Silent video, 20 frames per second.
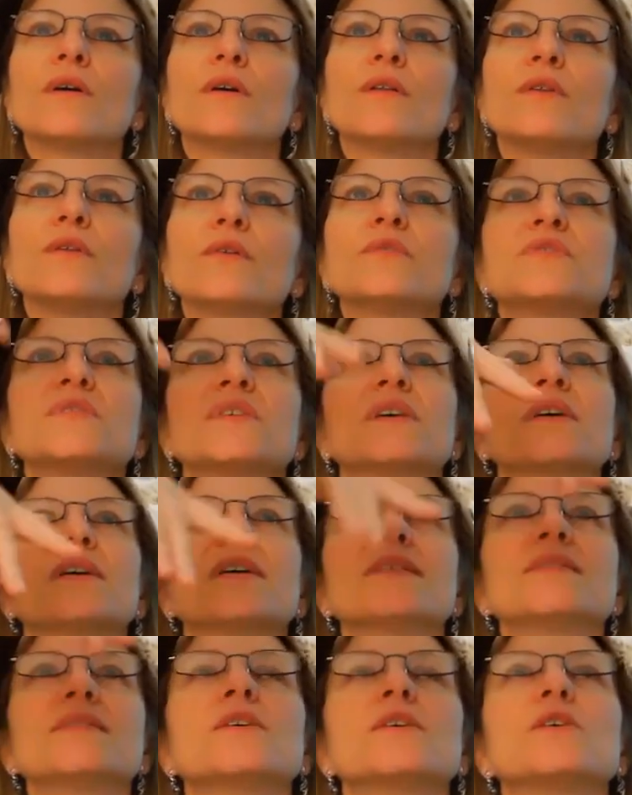noticing
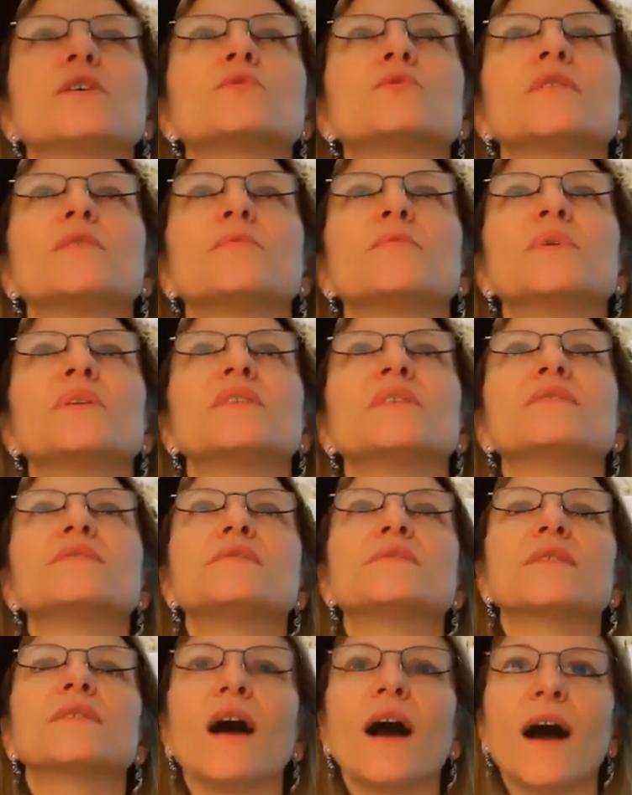as it goes up into the
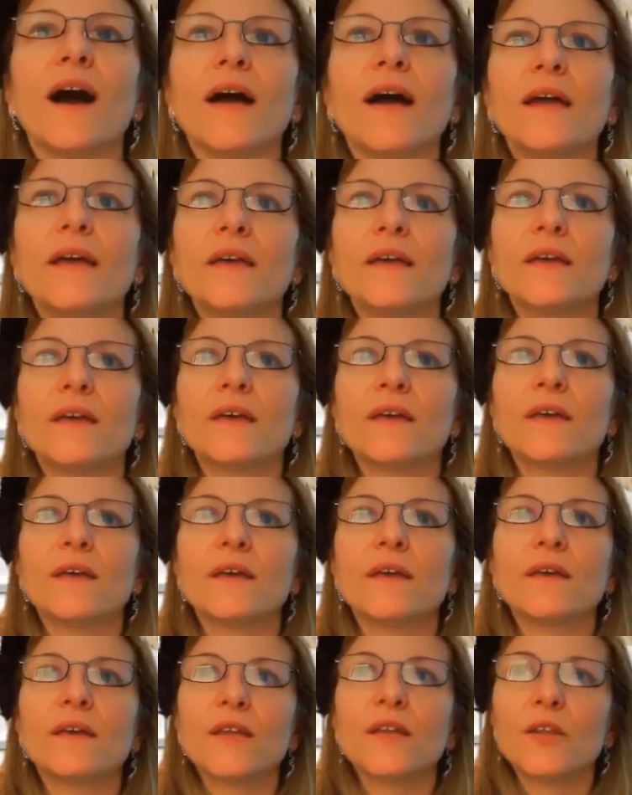sky,
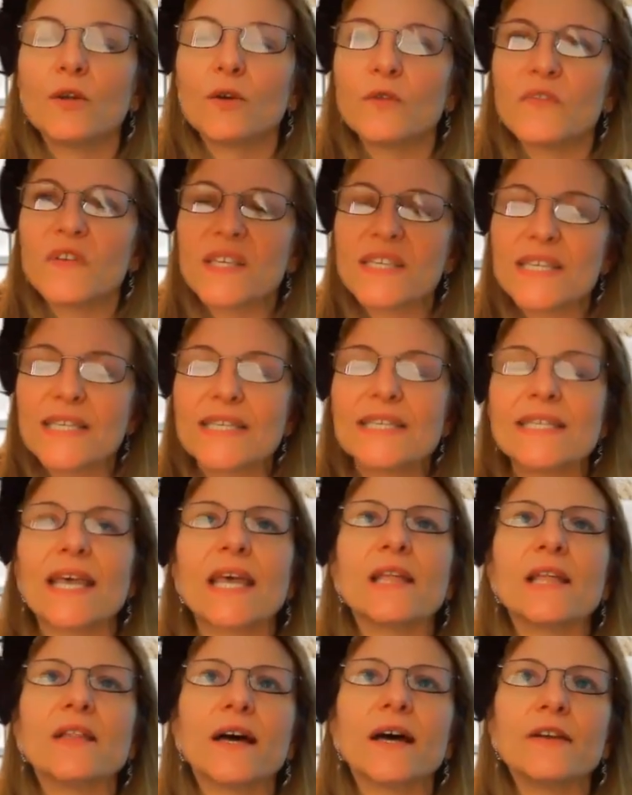if is it
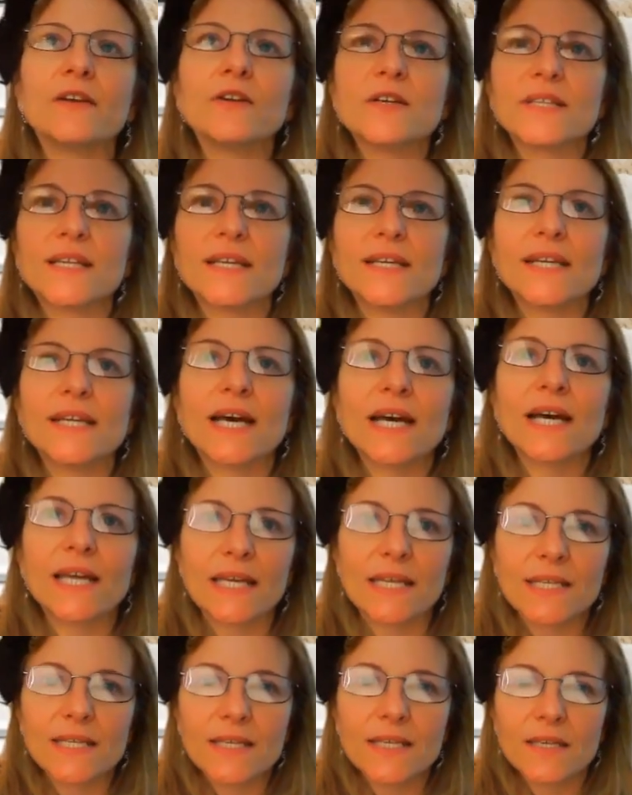daylight or is it
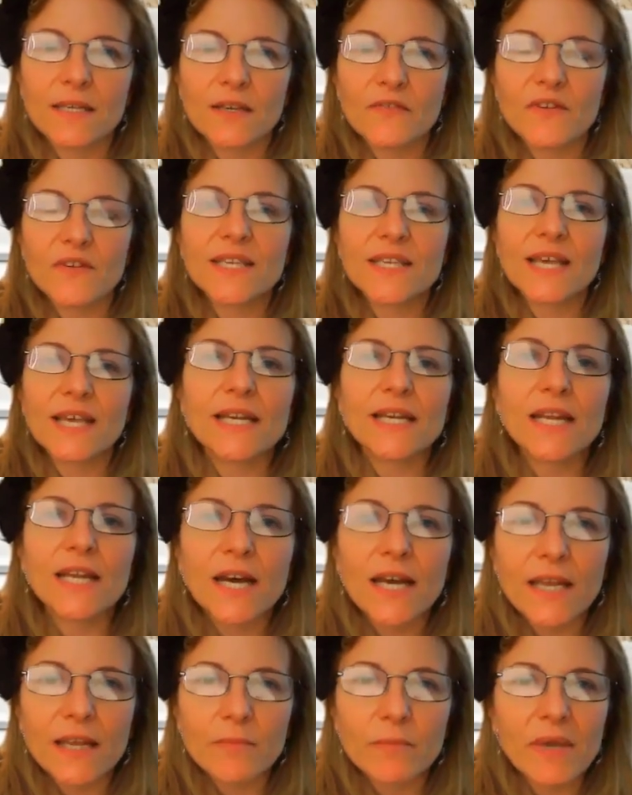night? If it's at
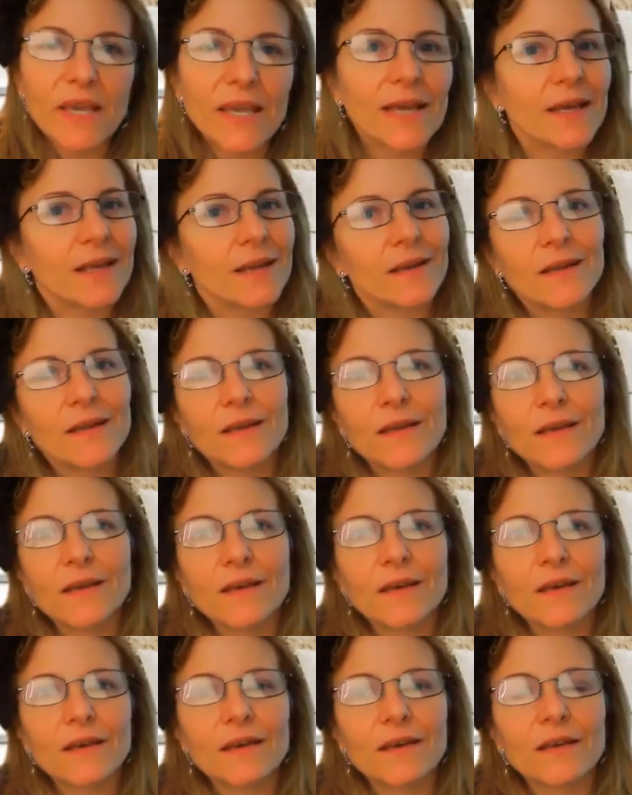night, man,
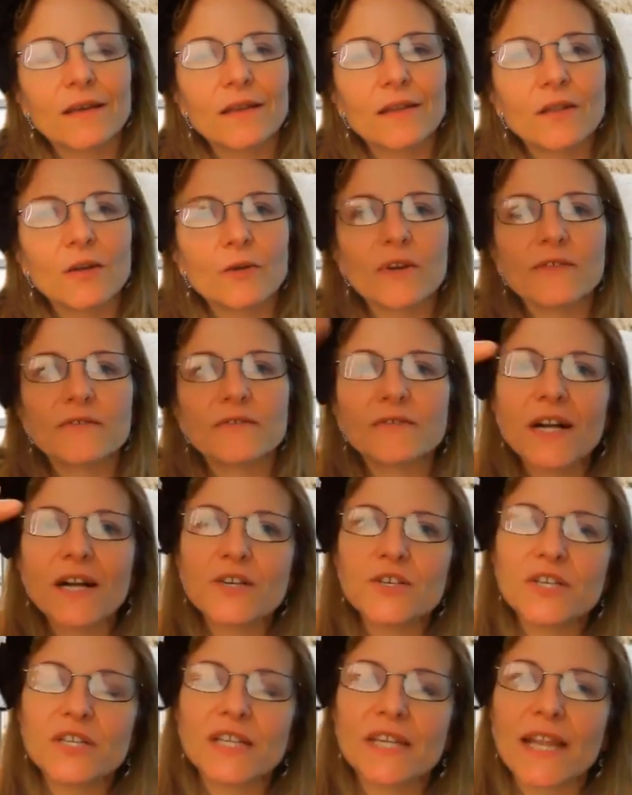the
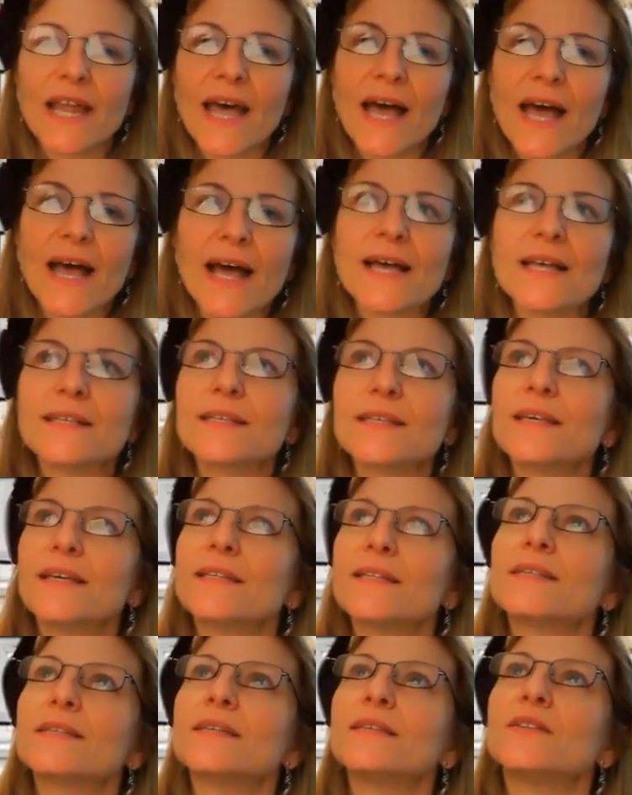reflection it has
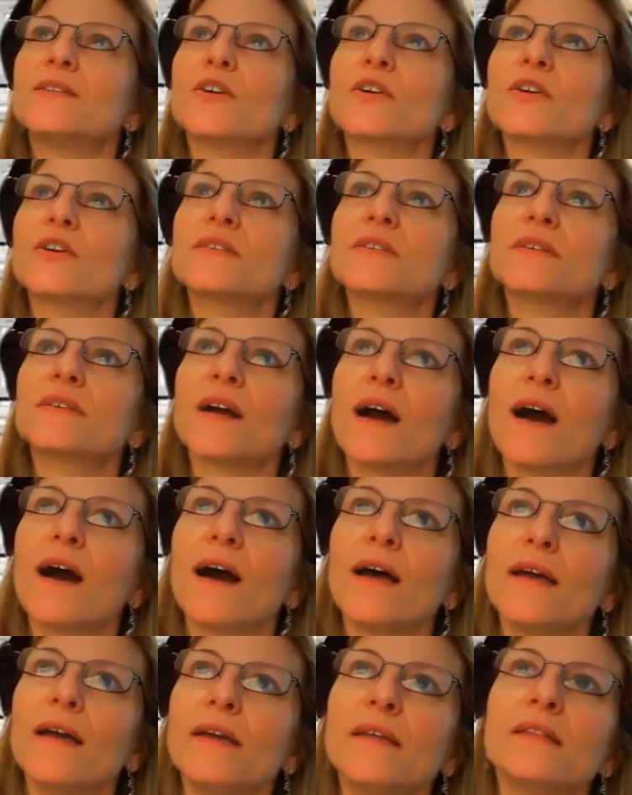against the dark
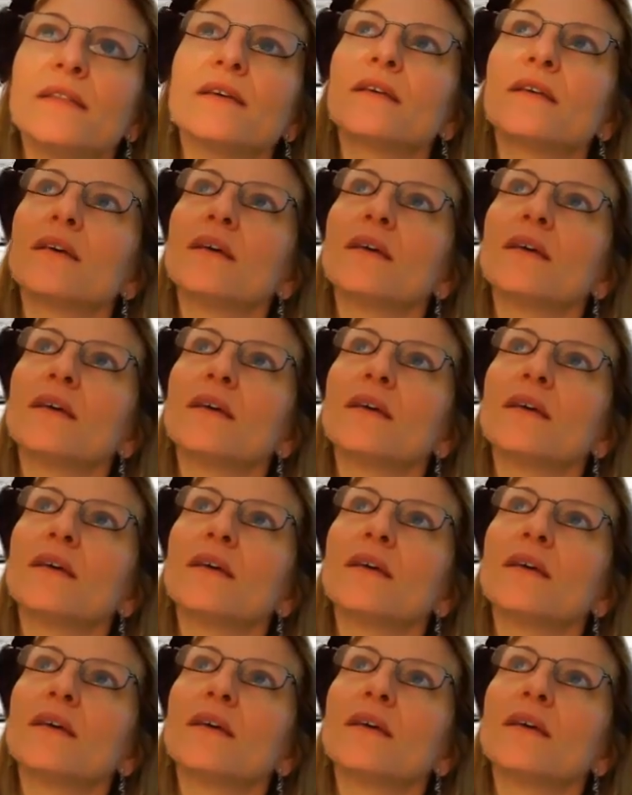sky and